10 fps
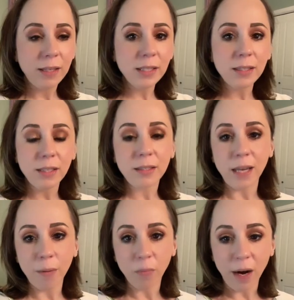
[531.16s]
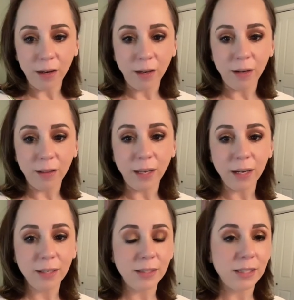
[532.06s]
This is the same Reddit that
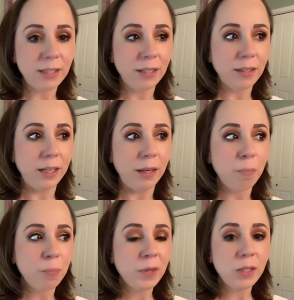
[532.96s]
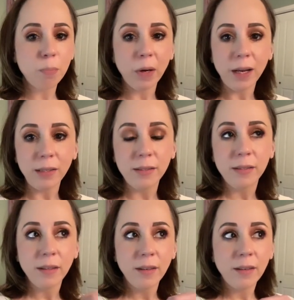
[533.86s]
consistently
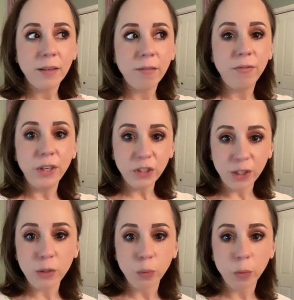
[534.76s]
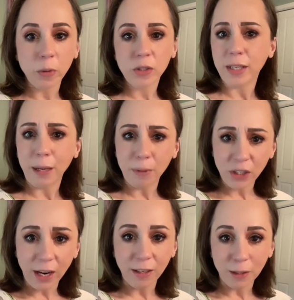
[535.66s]
spreads vicious rumors that I'm a
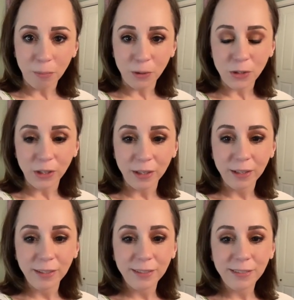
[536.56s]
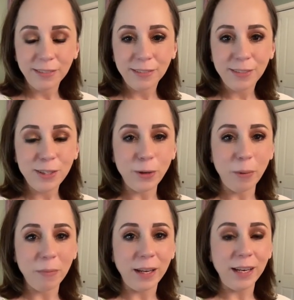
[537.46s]
child abuser. So
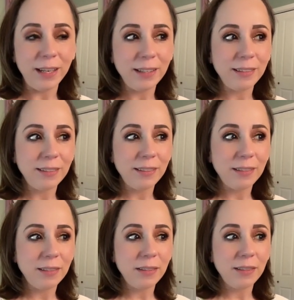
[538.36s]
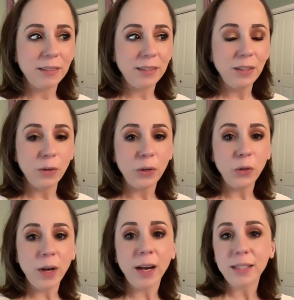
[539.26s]
I'm like, you know, you
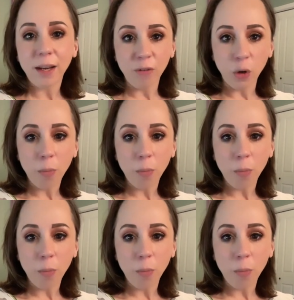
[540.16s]
guys have